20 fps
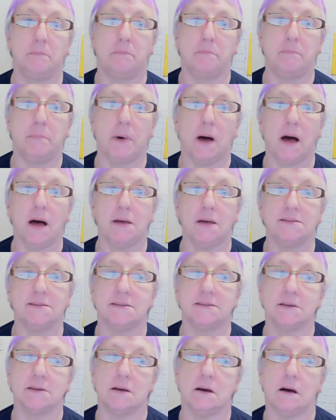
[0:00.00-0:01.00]

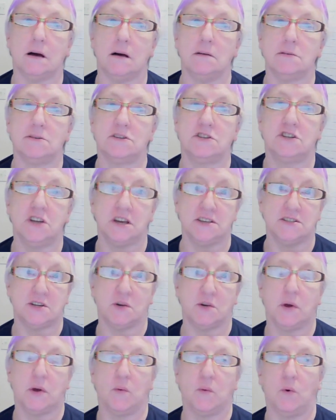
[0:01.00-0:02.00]
but just a
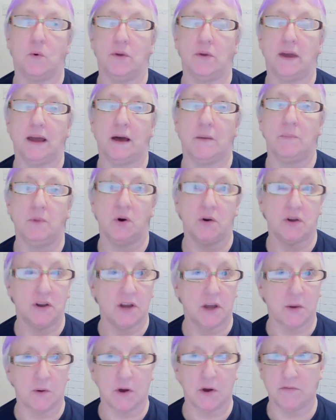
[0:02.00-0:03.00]
quick warning, I'm not going
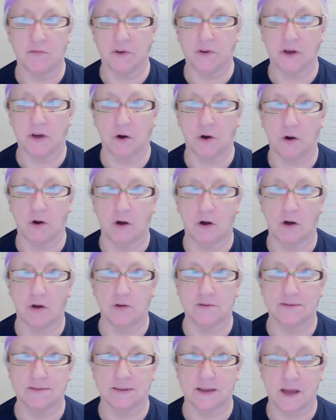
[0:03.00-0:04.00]
to go over a
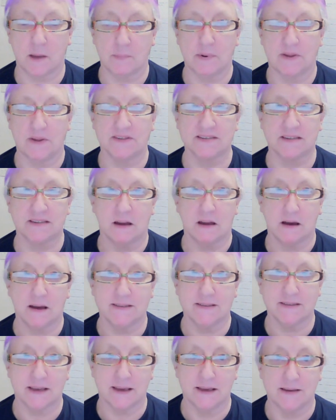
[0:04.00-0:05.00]
couple of the
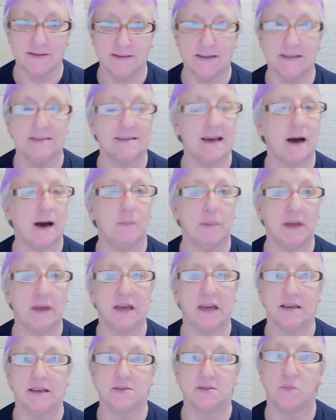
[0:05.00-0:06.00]
slides in detail
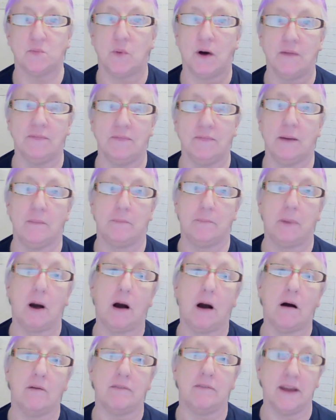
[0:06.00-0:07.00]
because, one, they're
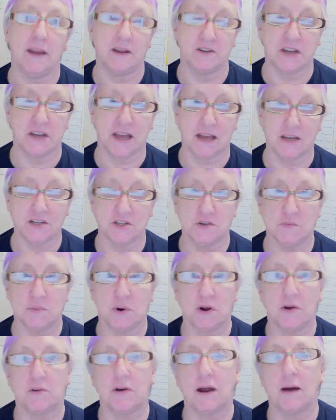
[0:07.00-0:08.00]
part of an educational
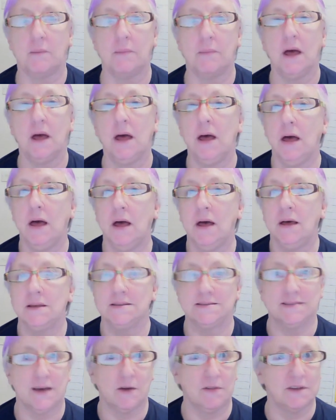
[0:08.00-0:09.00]
program.
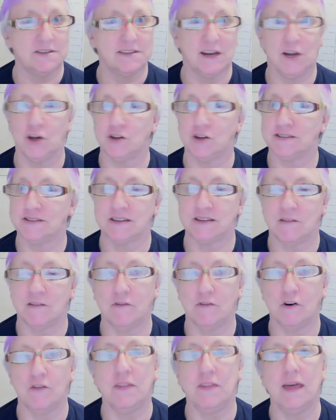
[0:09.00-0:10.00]
So there's a lot of stuff
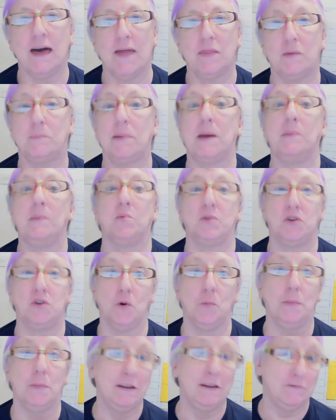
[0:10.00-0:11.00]
on there that people would
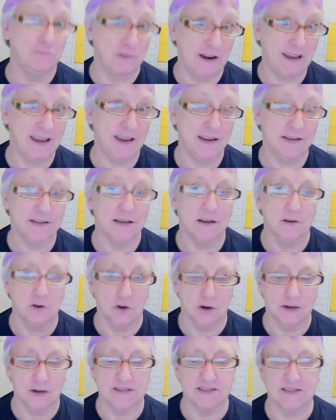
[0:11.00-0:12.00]
normally read,
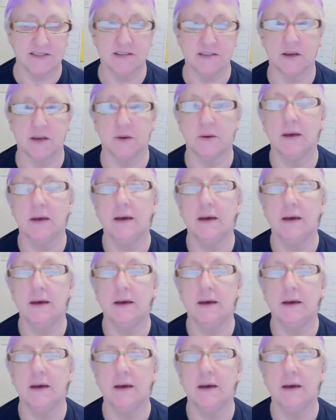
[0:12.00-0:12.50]
not listen to.